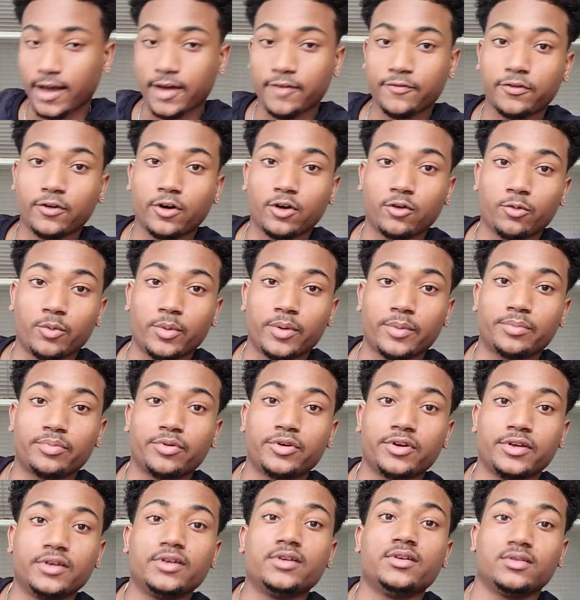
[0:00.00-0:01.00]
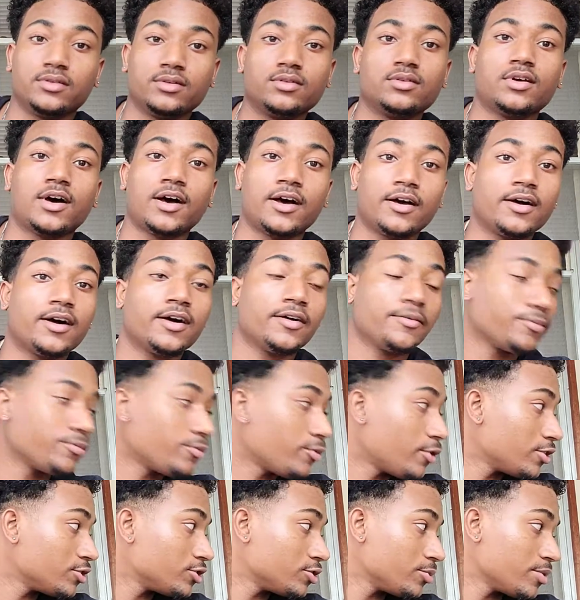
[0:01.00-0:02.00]
I follow him I
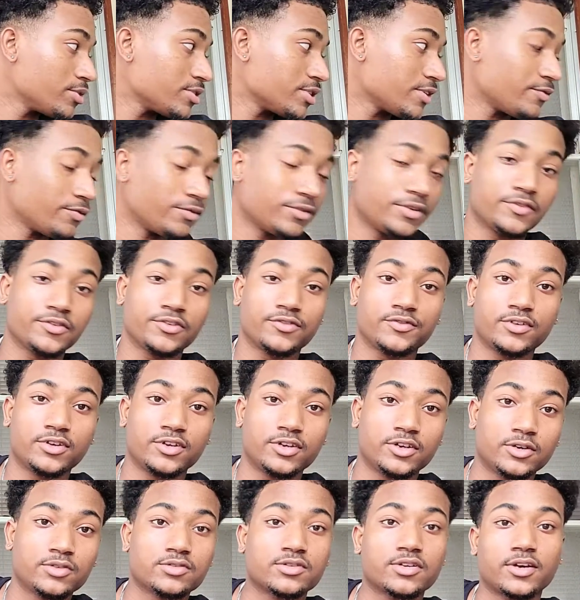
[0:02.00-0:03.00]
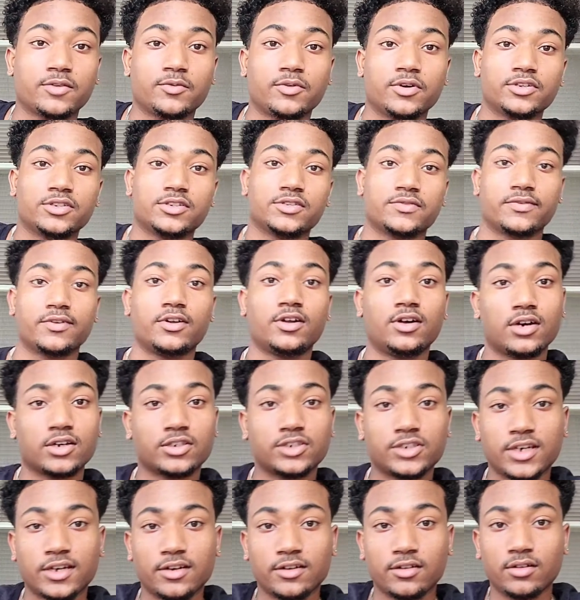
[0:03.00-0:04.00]
watch almost every one of his videos. I watch his vlog
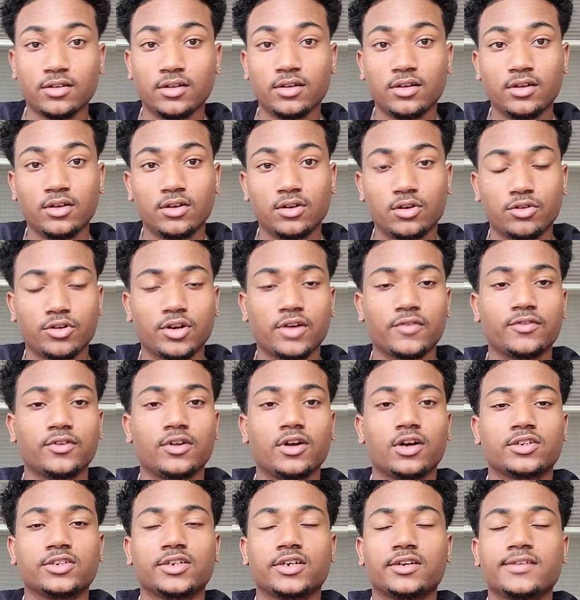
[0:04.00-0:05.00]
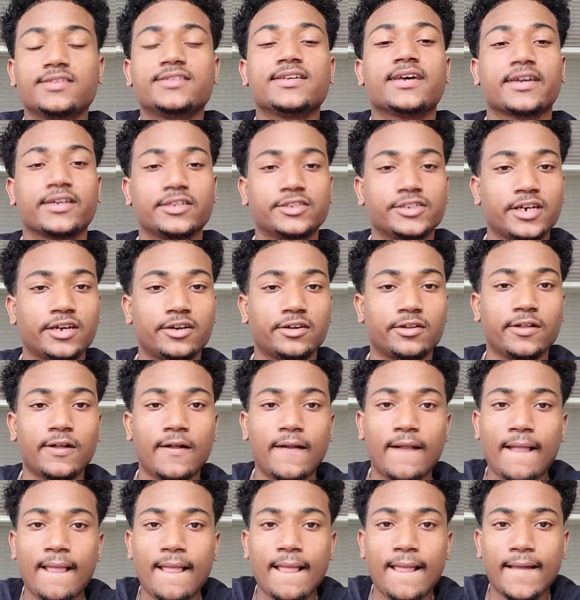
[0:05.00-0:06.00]
channel, or not vlog channel, his second channel.
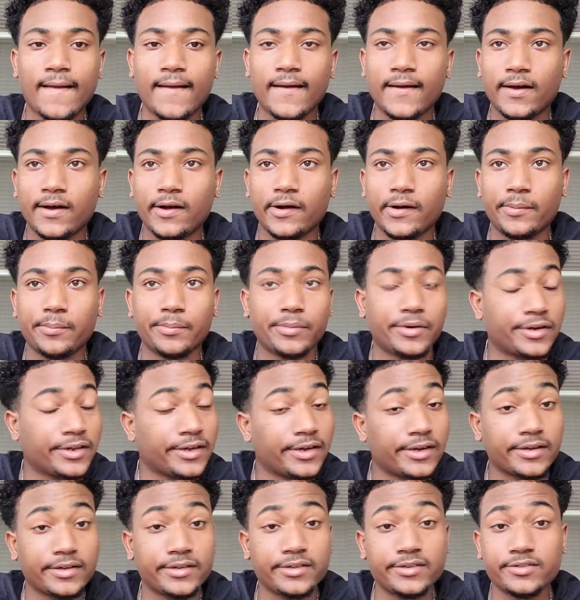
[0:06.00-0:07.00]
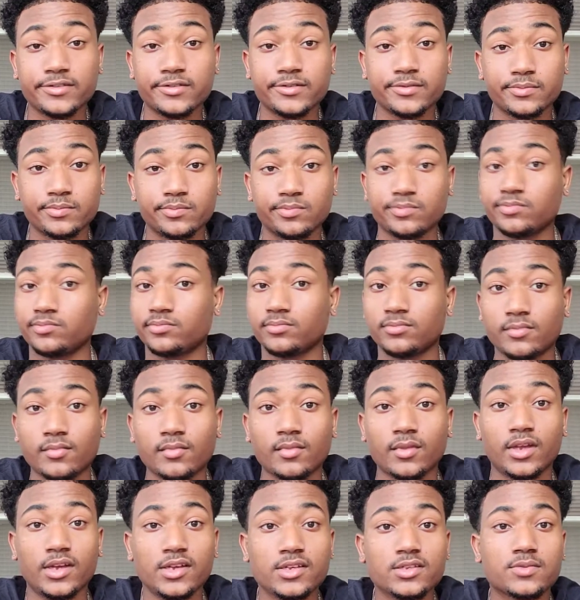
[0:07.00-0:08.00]
But yeah, he's
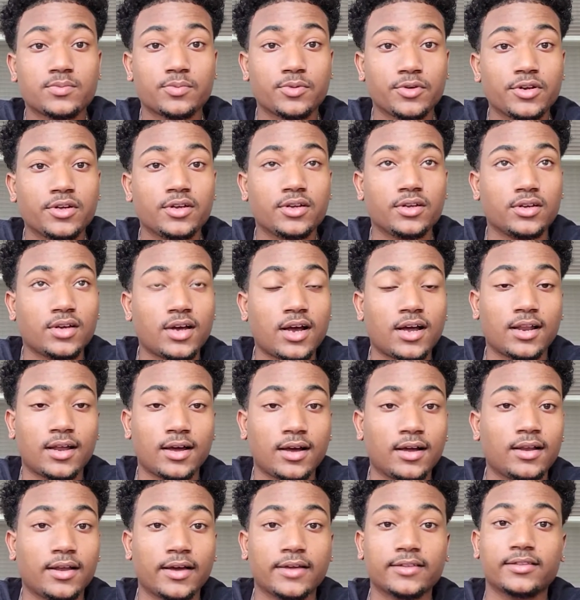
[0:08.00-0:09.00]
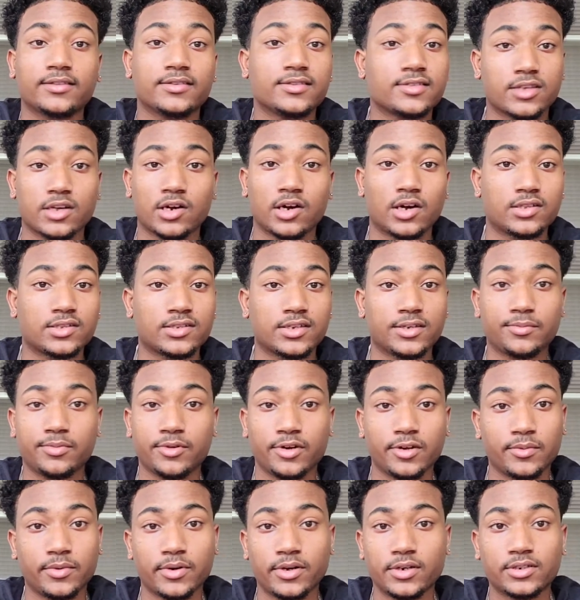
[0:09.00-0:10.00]
pretty. I like this content
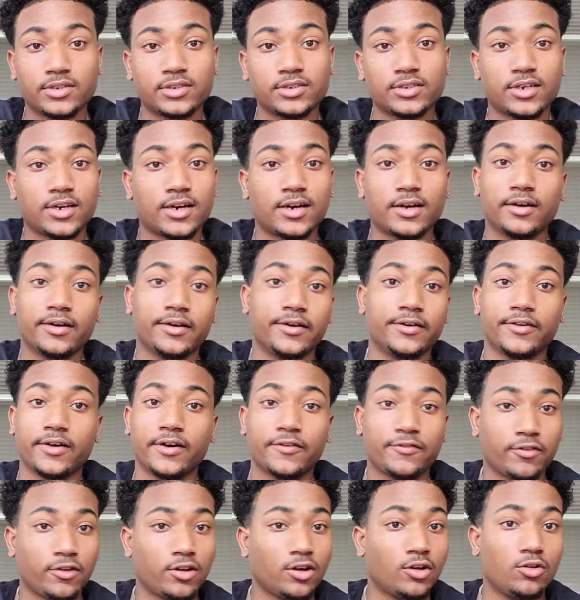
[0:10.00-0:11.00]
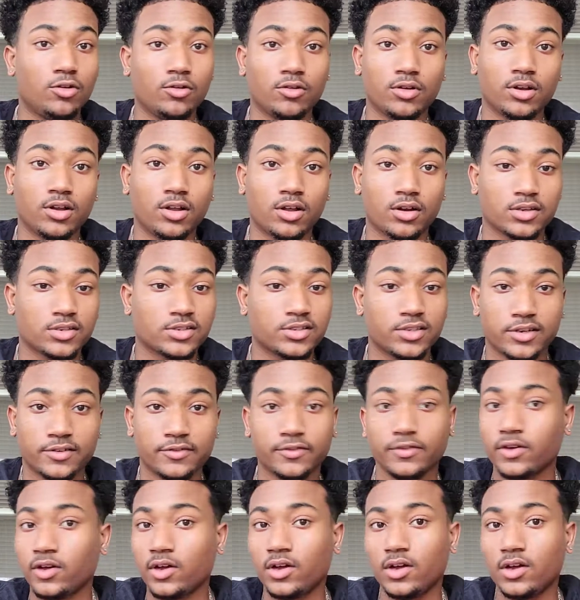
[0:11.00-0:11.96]
pretty much. I follow a lot of stuff.